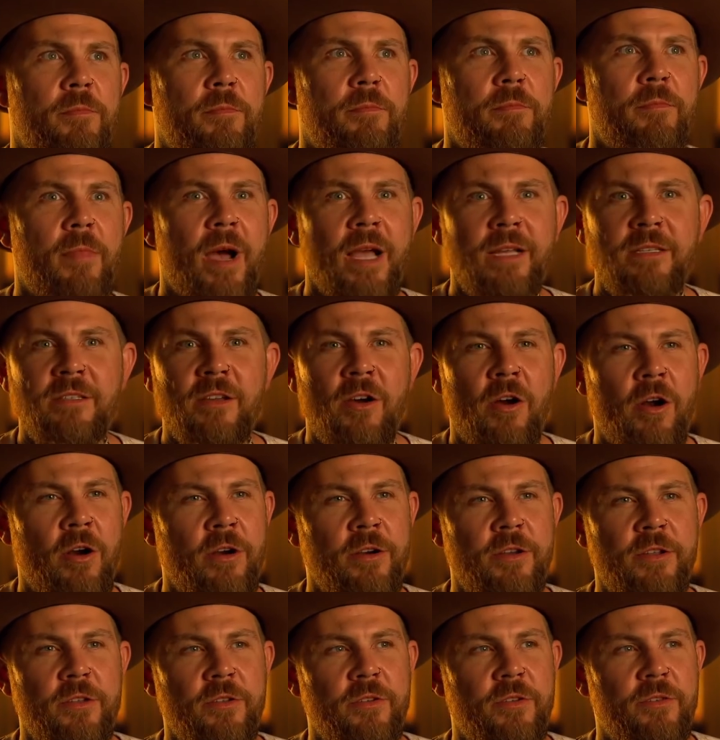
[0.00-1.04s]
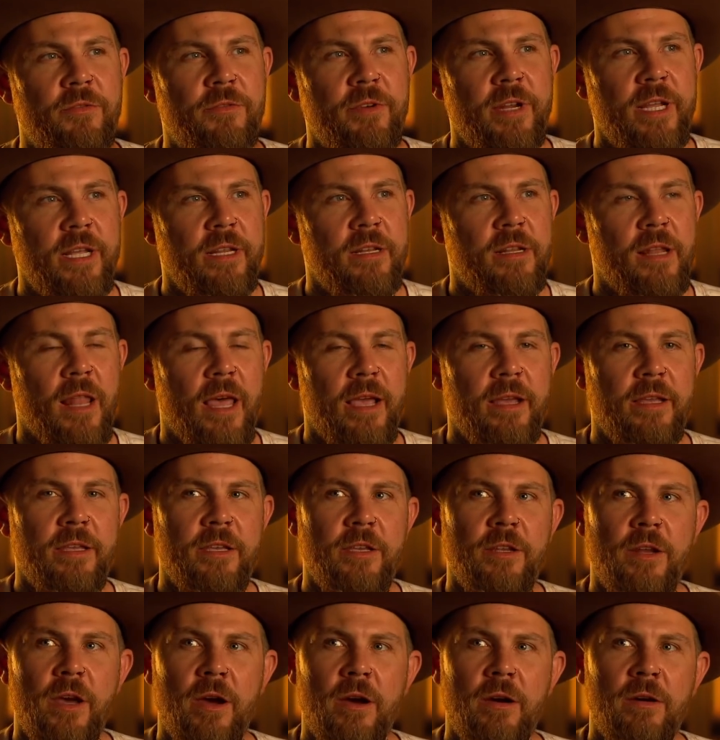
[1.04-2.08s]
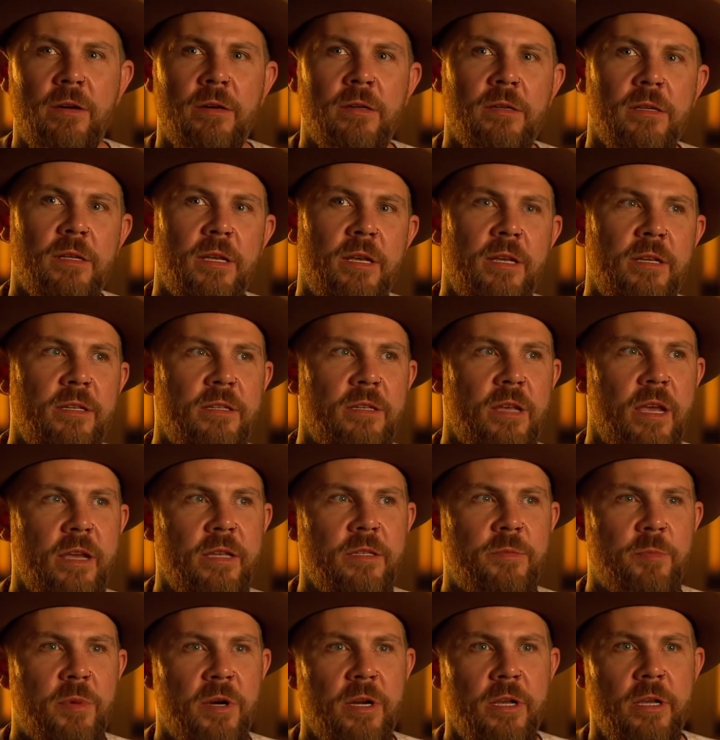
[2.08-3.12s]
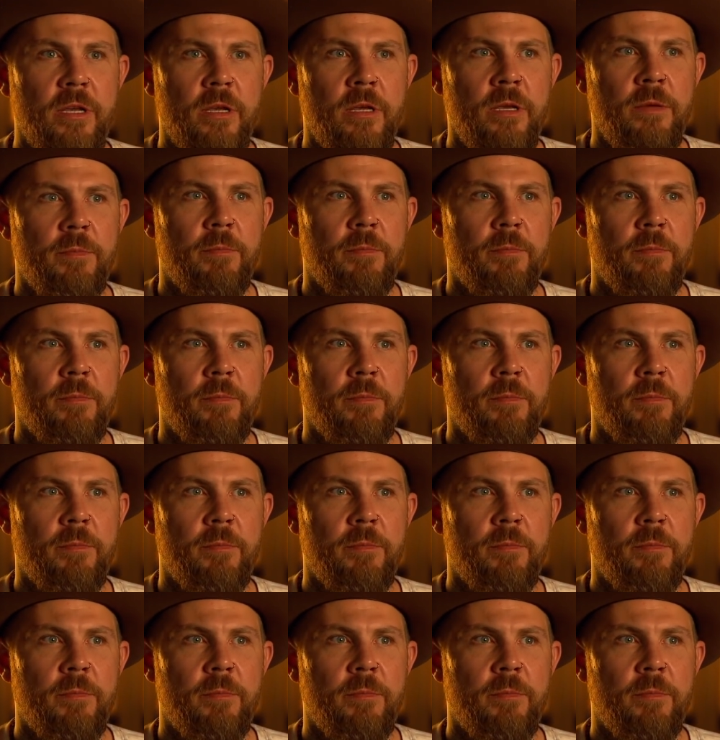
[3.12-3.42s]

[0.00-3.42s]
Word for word: Mike's a hard dude to read, like, you know, he's, he's pretty